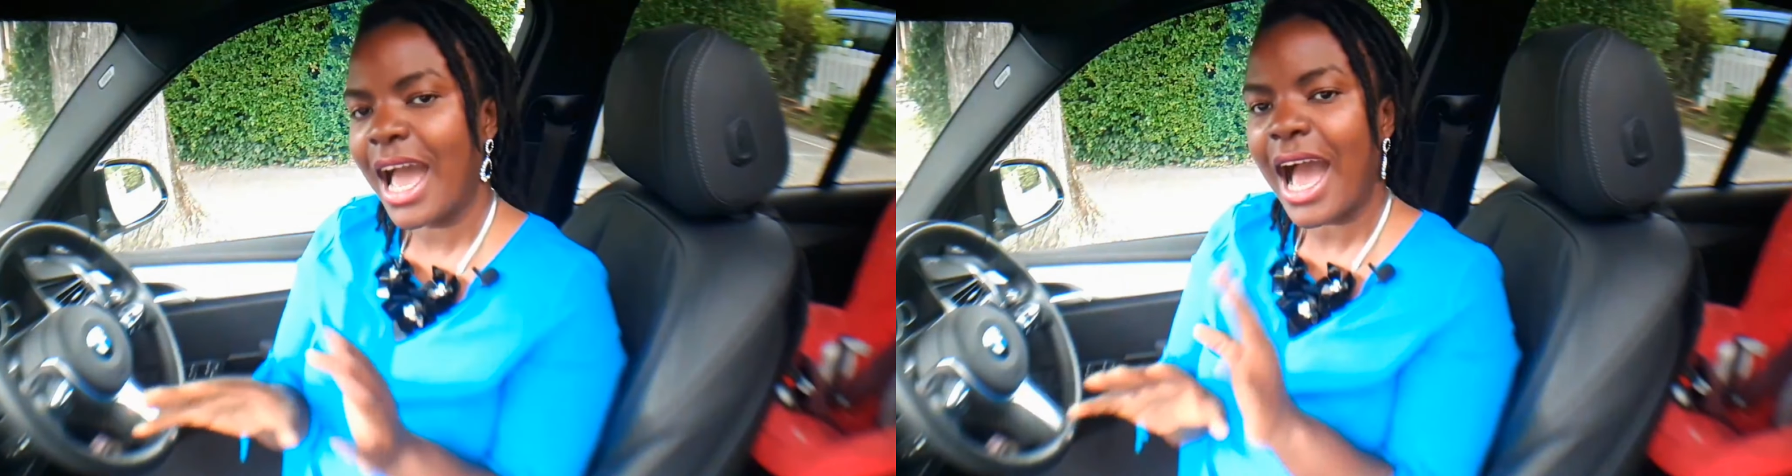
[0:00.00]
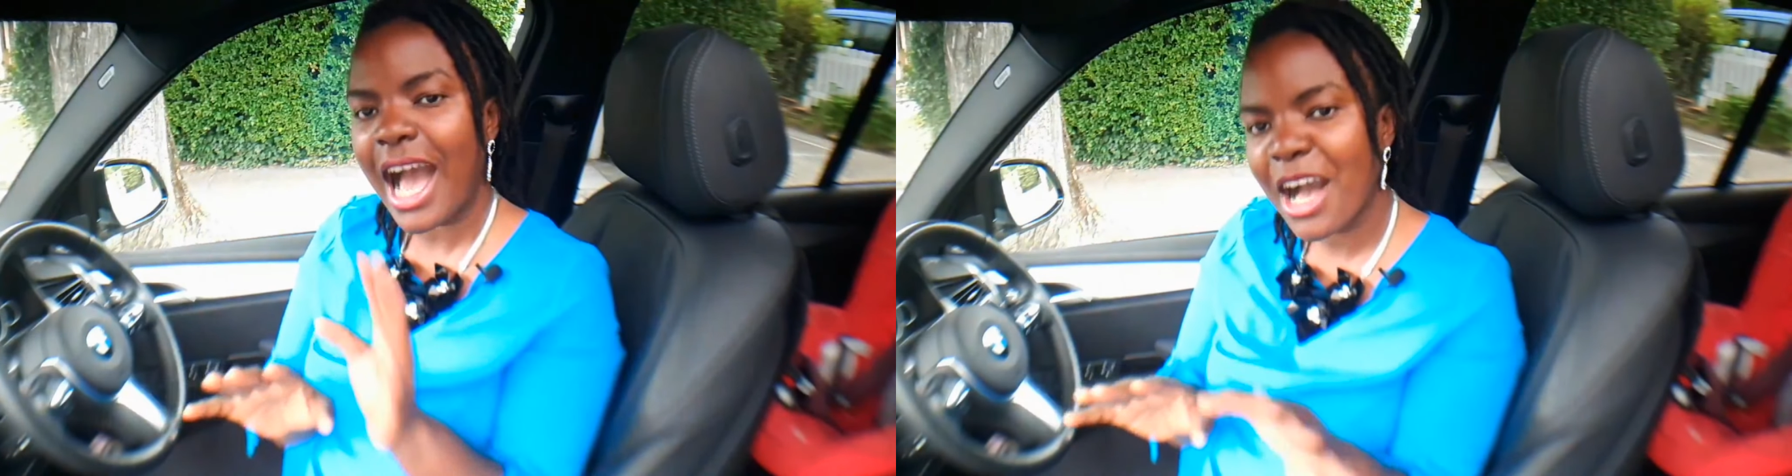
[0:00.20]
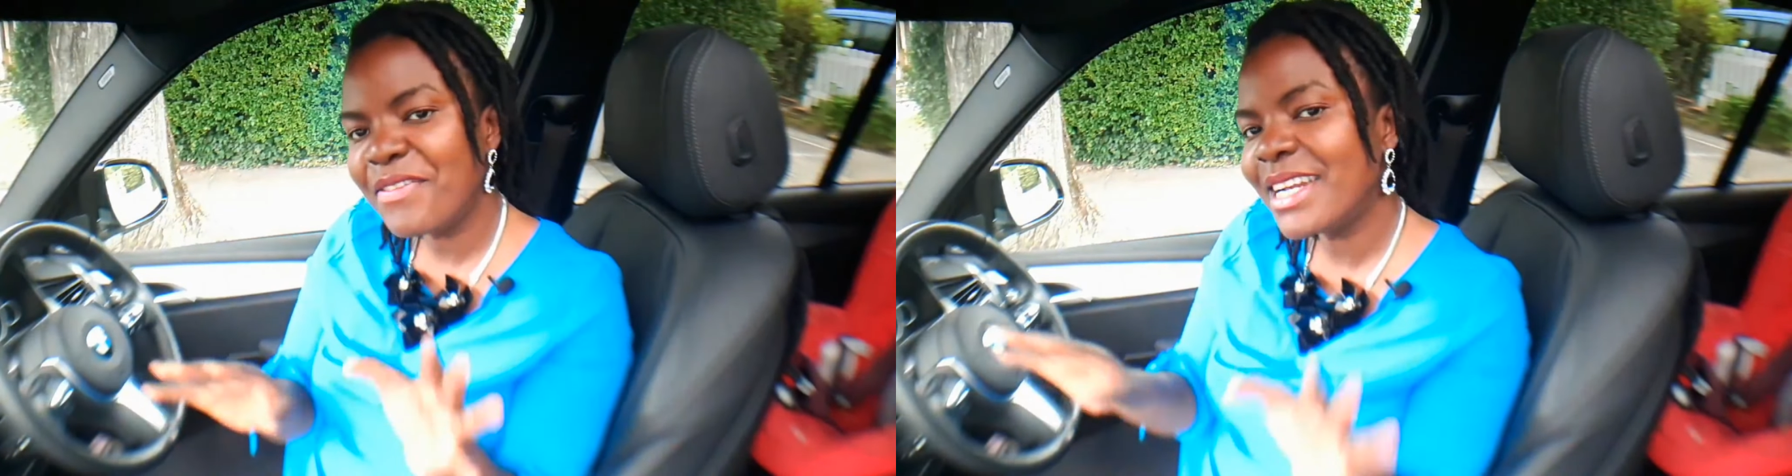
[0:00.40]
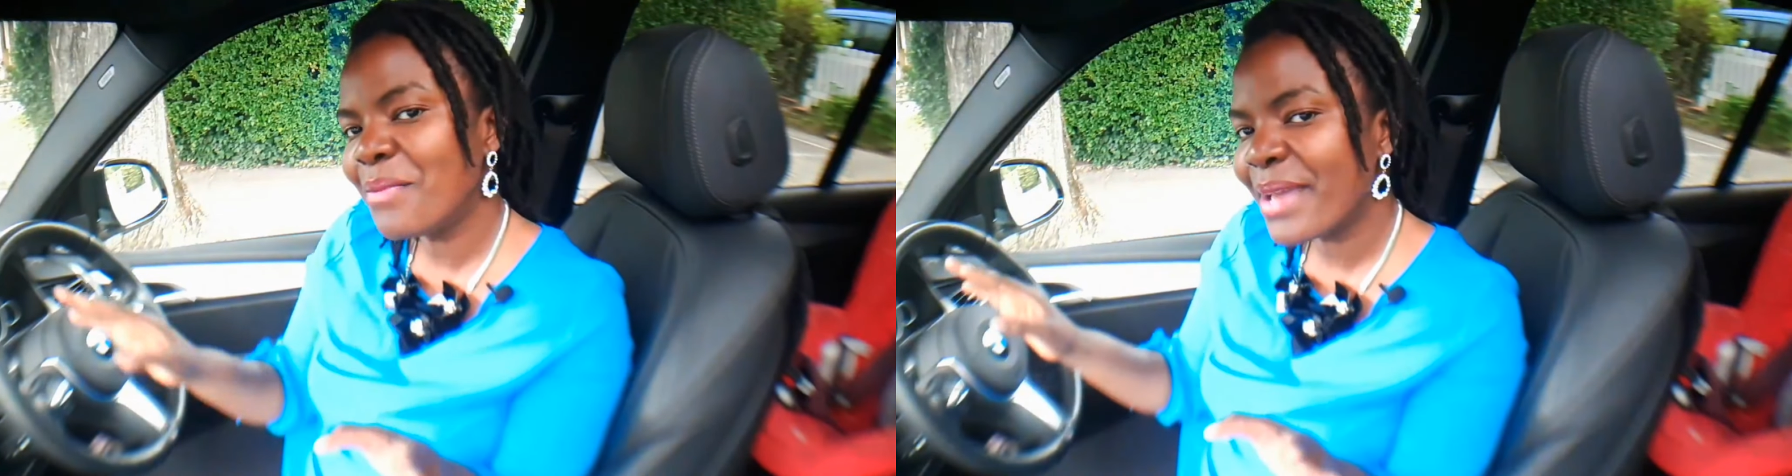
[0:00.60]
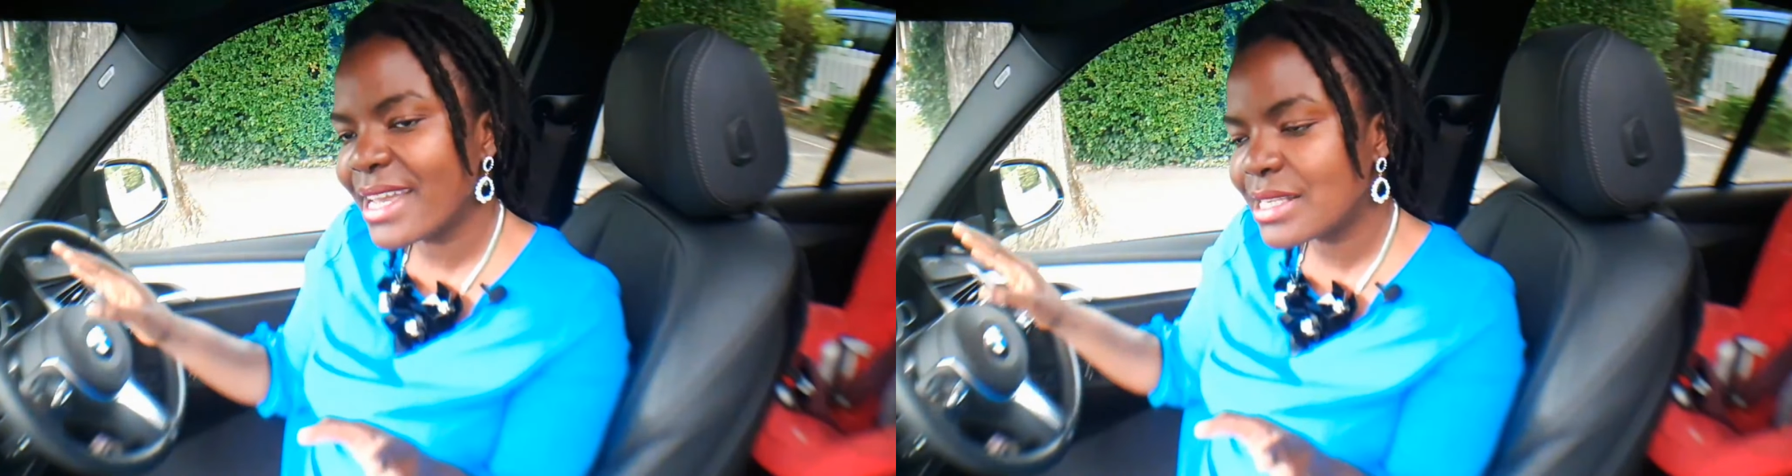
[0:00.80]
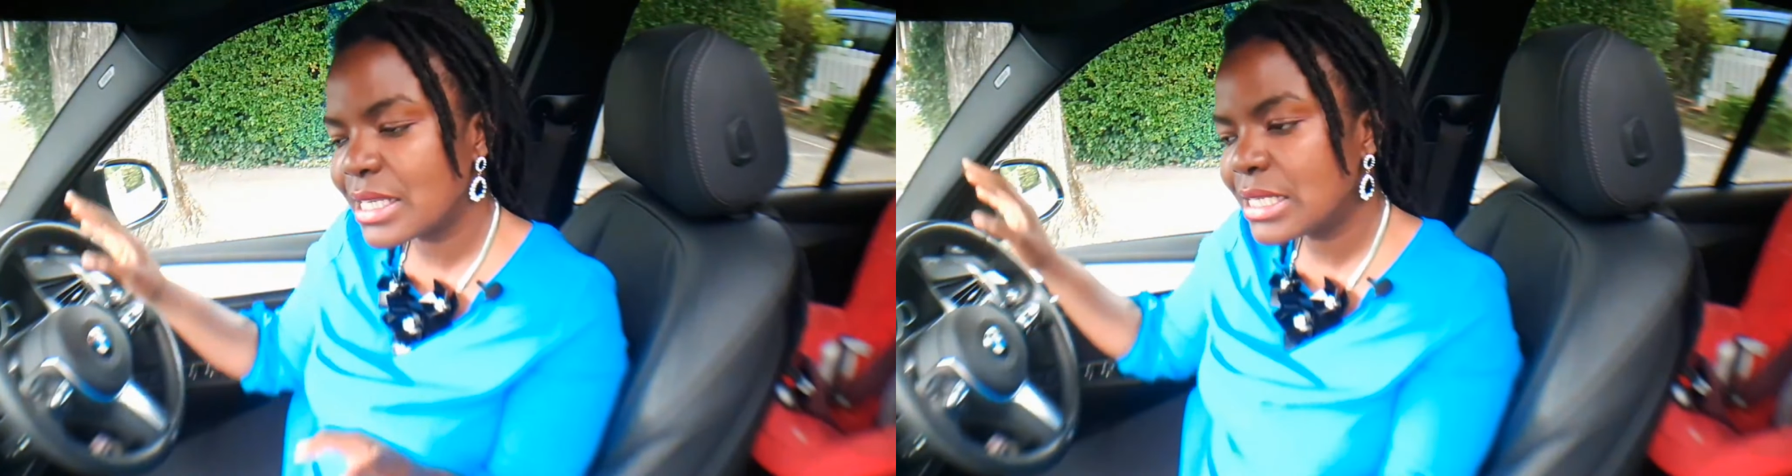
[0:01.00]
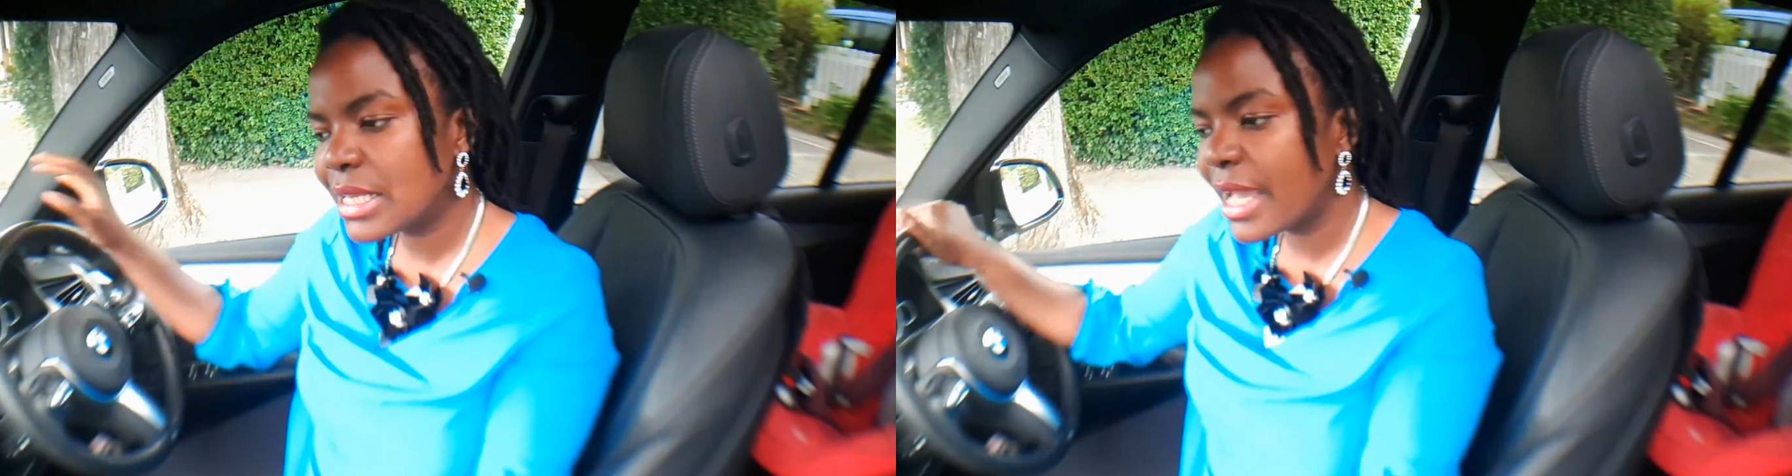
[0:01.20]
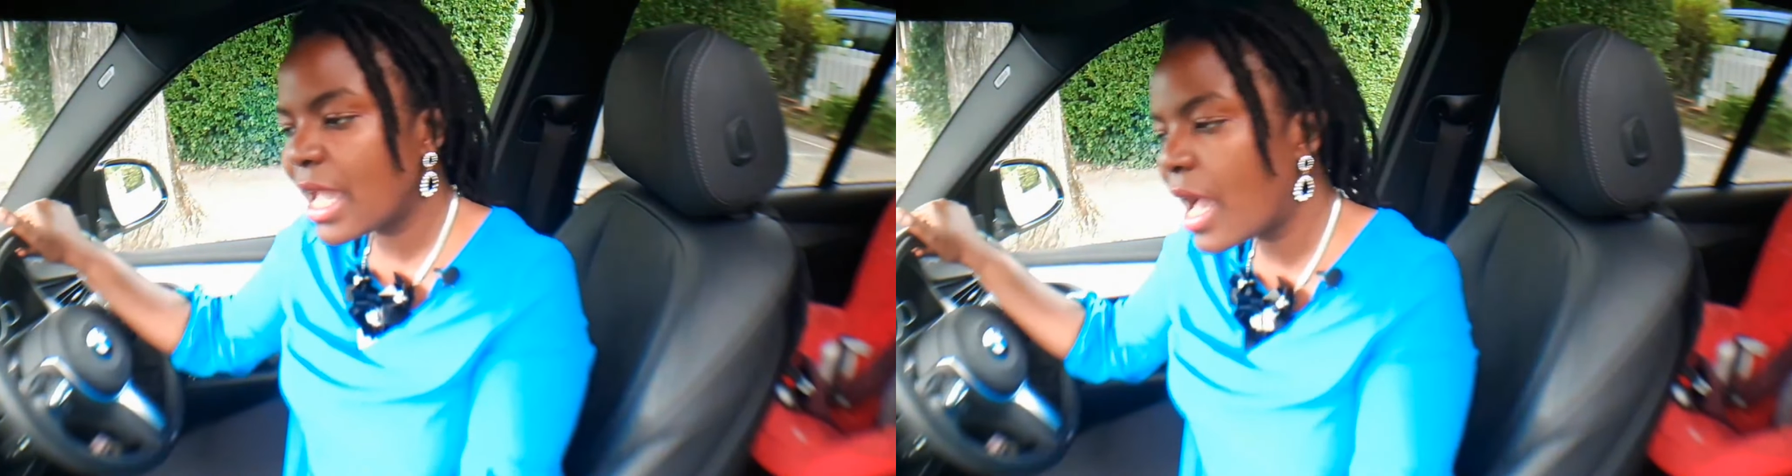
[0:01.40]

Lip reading: Have an amazing day,